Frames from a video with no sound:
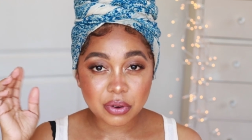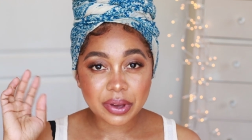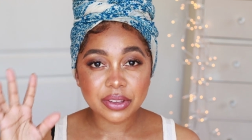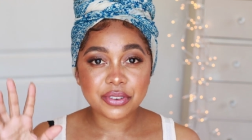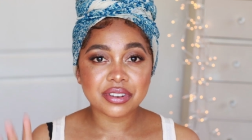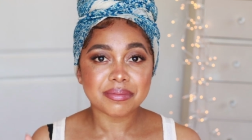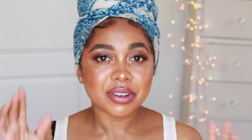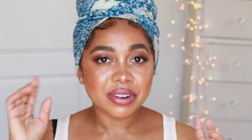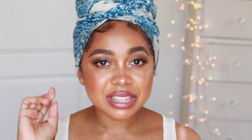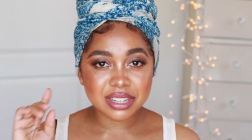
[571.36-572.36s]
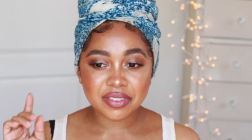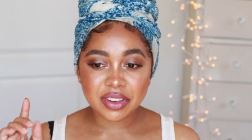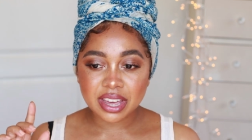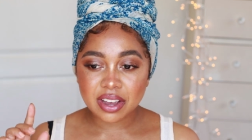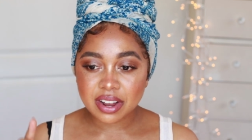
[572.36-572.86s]
the way you trim the rest of
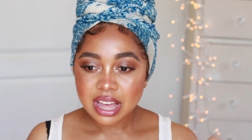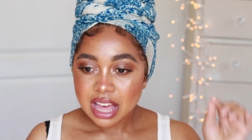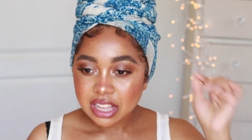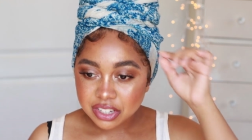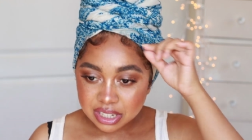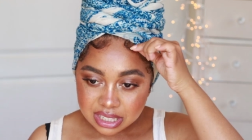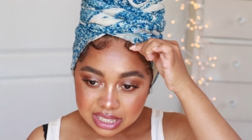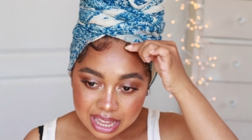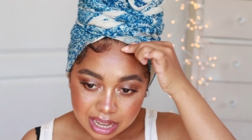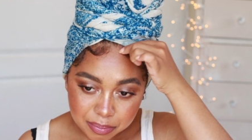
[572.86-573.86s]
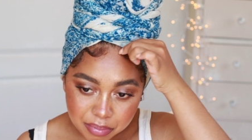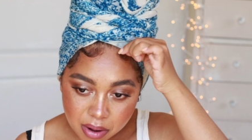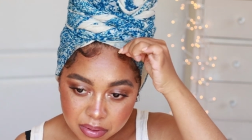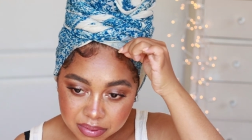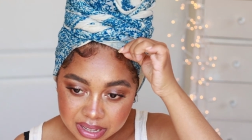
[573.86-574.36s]
your hair, just like
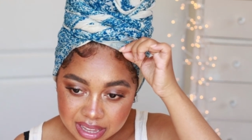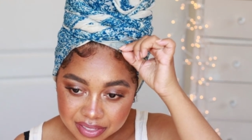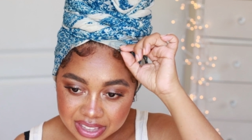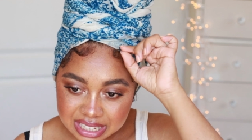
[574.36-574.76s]
probably